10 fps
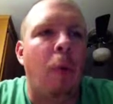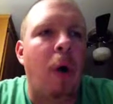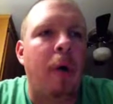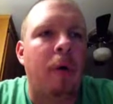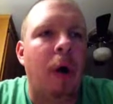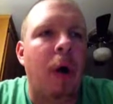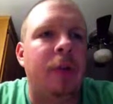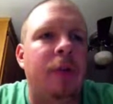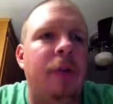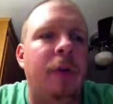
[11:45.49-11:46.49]
water
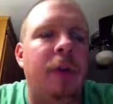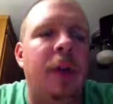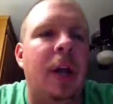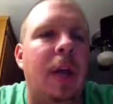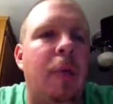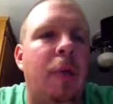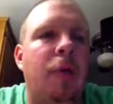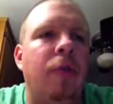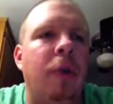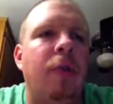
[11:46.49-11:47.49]
loss during the day, more
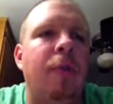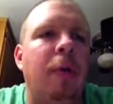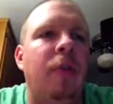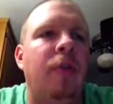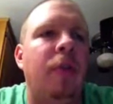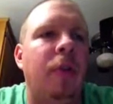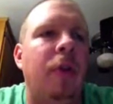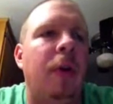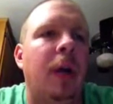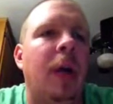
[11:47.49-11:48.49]
transpiration
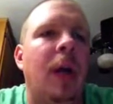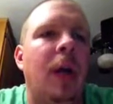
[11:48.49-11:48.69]
occurring